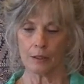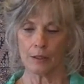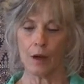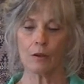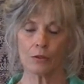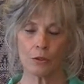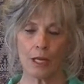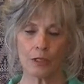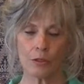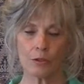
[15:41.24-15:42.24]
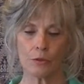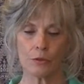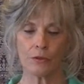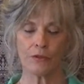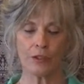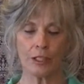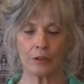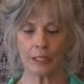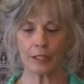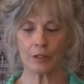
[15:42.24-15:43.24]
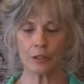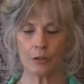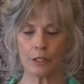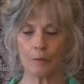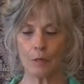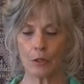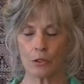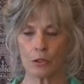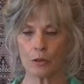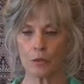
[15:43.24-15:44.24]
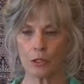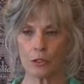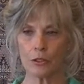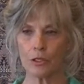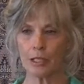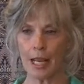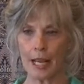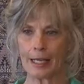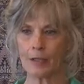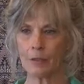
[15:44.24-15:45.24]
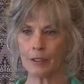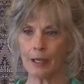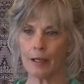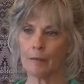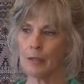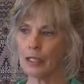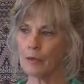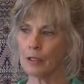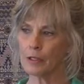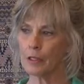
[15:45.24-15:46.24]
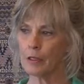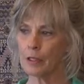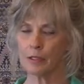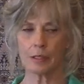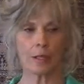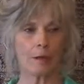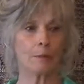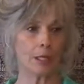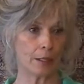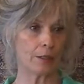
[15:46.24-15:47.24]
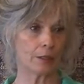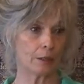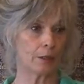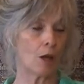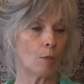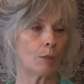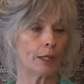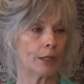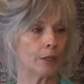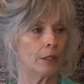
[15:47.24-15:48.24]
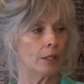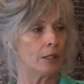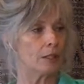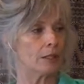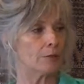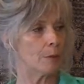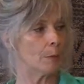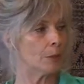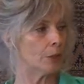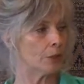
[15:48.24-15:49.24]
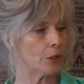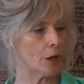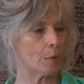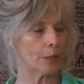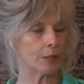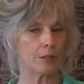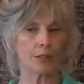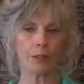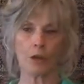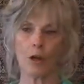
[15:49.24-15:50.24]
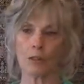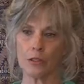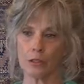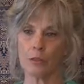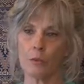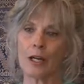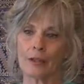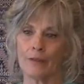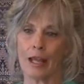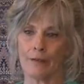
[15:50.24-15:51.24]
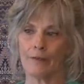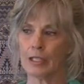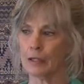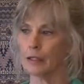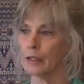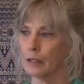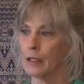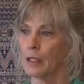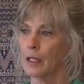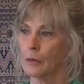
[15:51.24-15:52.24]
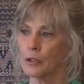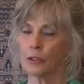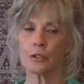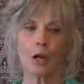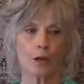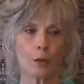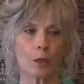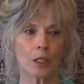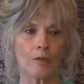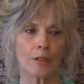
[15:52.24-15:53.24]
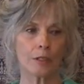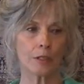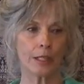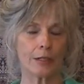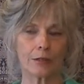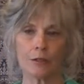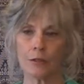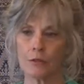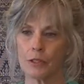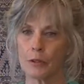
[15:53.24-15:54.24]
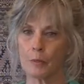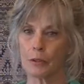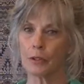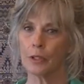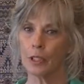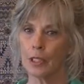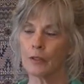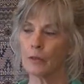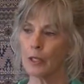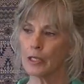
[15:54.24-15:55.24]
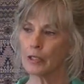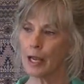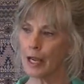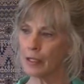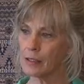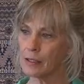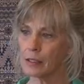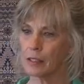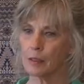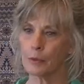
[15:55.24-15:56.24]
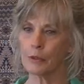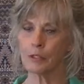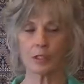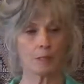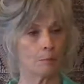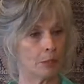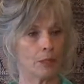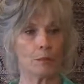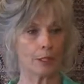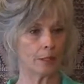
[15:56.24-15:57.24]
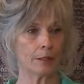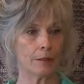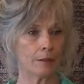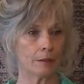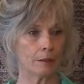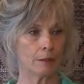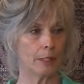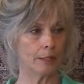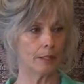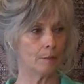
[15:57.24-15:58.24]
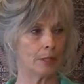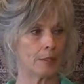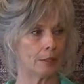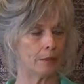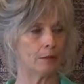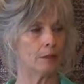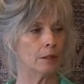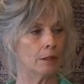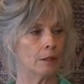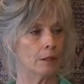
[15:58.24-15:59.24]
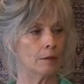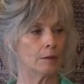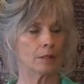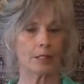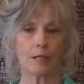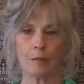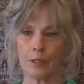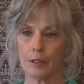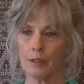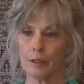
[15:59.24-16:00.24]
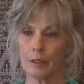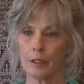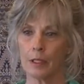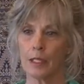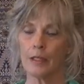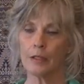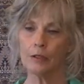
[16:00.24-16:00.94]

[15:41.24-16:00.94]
also, as you feel into an emotion, once you're just hanging with that and being with a, a, um, the, the top layer, because remember, your top layer is your con you're aware of that feeling. What you're not aware of is the layers that go deeper. And the way to access deeper is just be with, let that be there, stay with it. And then